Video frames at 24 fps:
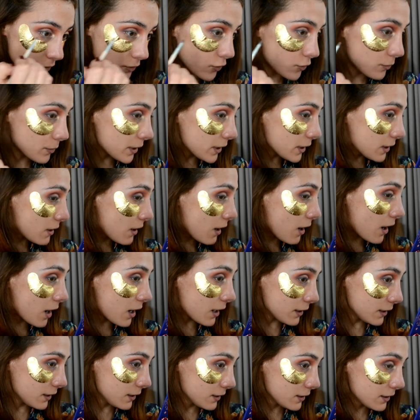Oh my
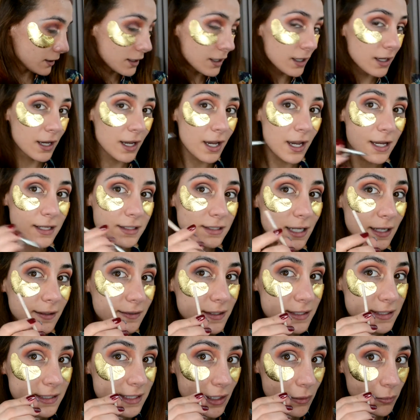god, it's like
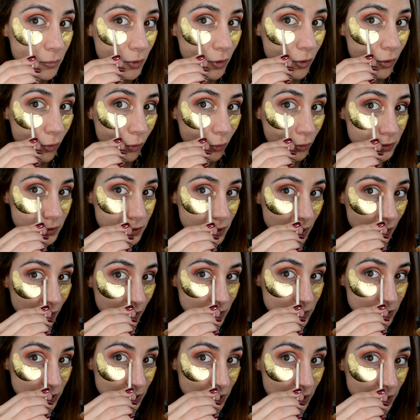the same gold
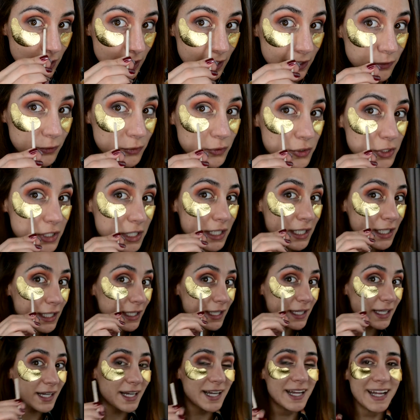color. Can you see?
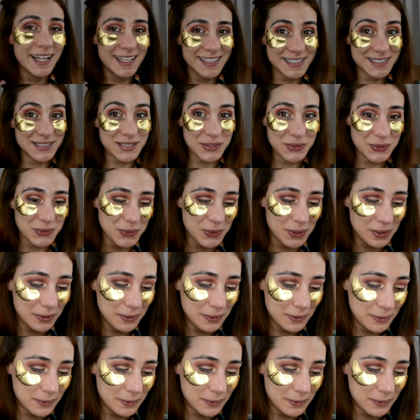It's so cool.